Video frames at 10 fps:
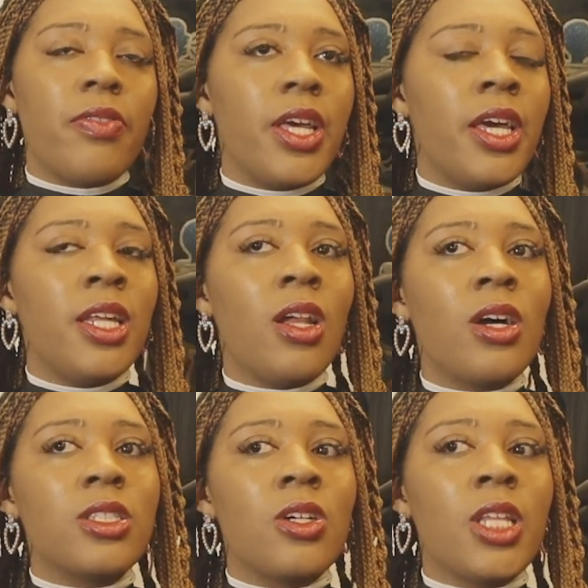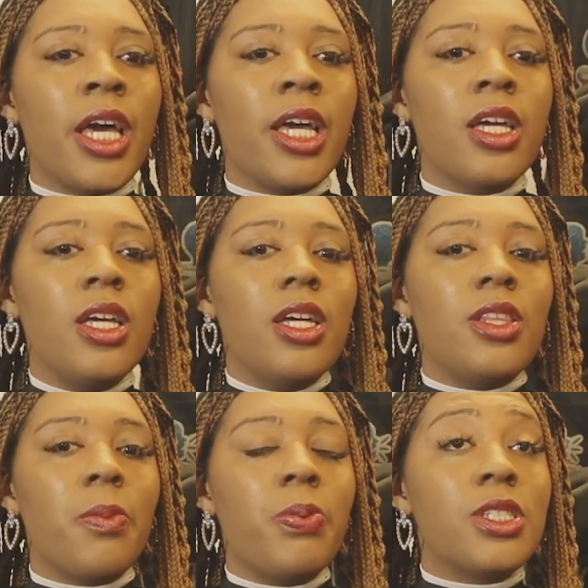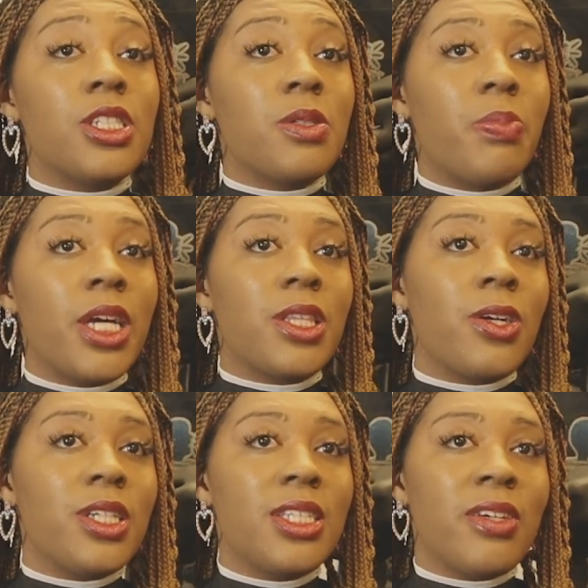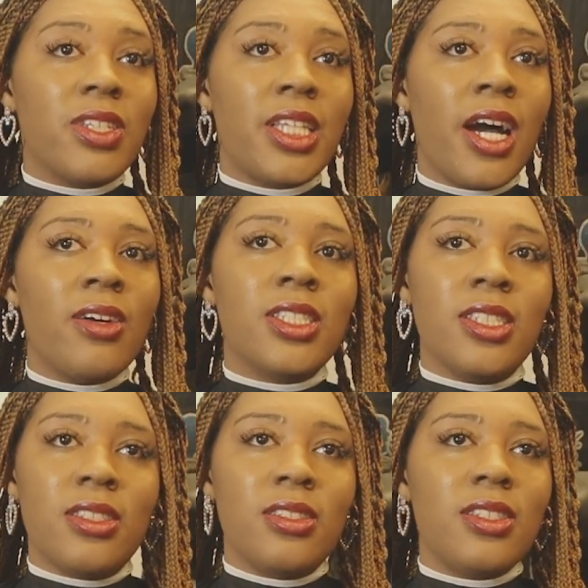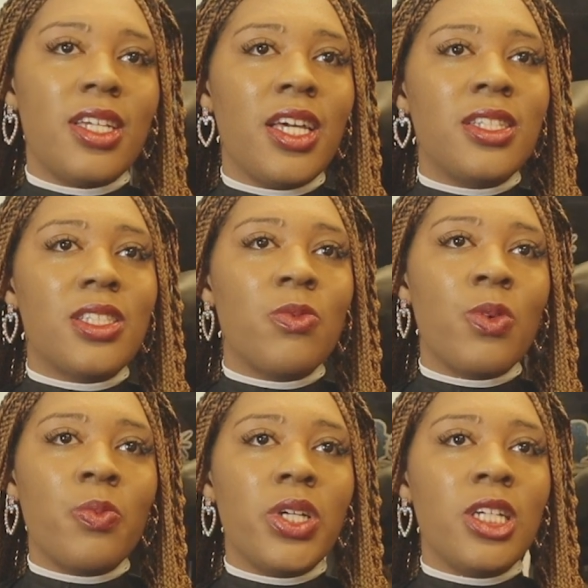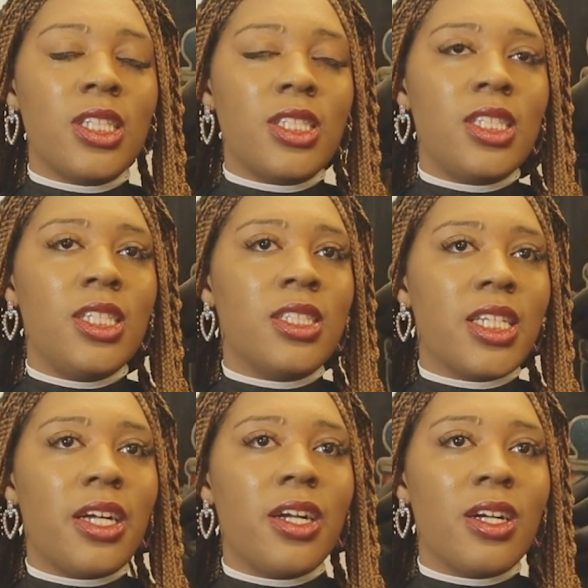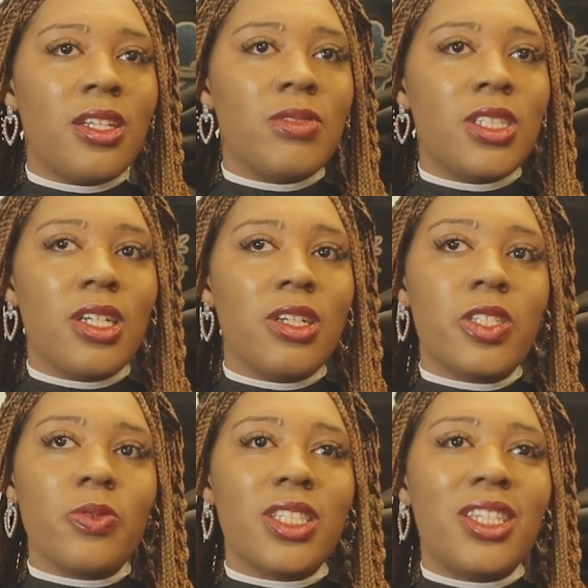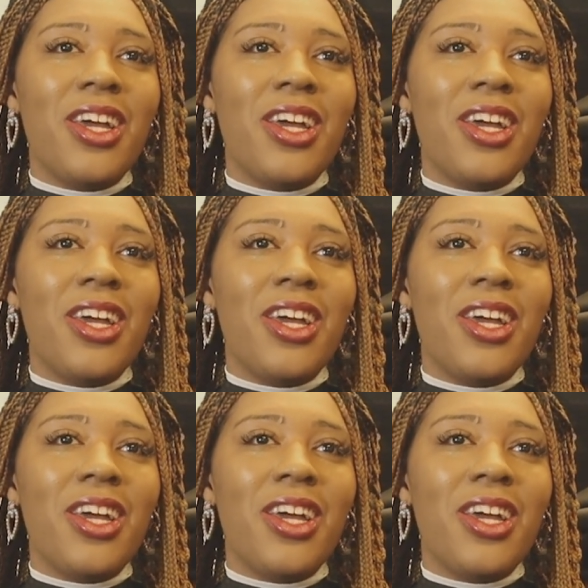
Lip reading: I think, and then also like the position paid $37,000. Can someone be in this seat and take care of themselves with